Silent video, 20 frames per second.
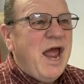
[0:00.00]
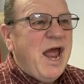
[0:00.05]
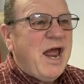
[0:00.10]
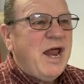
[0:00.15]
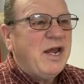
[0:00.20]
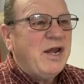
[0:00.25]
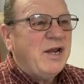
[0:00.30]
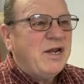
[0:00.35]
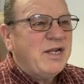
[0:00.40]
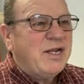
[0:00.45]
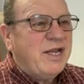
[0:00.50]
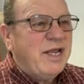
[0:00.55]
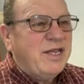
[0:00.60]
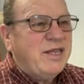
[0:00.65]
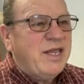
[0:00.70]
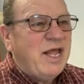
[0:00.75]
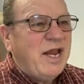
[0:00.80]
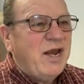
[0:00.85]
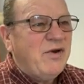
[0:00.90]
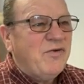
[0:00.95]
and
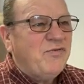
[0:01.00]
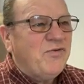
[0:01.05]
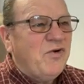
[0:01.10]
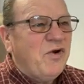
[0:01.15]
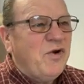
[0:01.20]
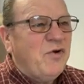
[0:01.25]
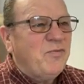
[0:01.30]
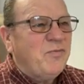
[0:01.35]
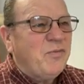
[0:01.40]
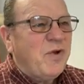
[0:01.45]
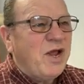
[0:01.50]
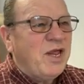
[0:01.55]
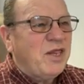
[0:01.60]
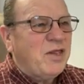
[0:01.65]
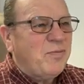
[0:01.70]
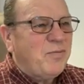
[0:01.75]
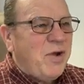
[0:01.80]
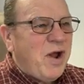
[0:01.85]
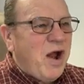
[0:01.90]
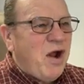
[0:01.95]
get that affirmed by
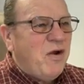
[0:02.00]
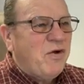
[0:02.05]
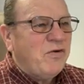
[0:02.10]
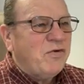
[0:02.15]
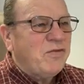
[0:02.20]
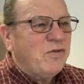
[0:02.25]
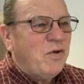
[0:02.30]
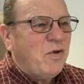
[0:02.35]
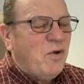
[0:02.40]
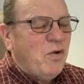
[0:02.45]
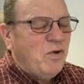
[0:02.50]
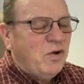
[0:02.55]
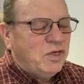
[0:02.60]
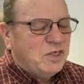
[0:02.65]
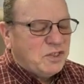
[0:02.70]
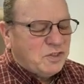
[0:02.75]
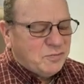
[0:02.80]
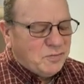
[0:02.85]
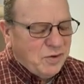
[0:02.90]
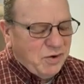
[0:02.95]
the power of the
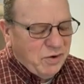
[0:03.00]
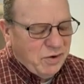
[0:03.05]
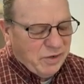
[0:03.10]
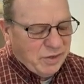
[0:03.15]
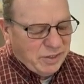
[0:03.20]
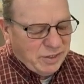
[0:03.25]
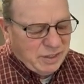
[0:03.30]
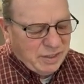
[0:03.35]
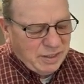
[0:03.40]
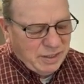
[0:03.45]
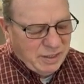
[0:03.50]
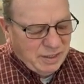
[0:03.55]
Holy Spirit.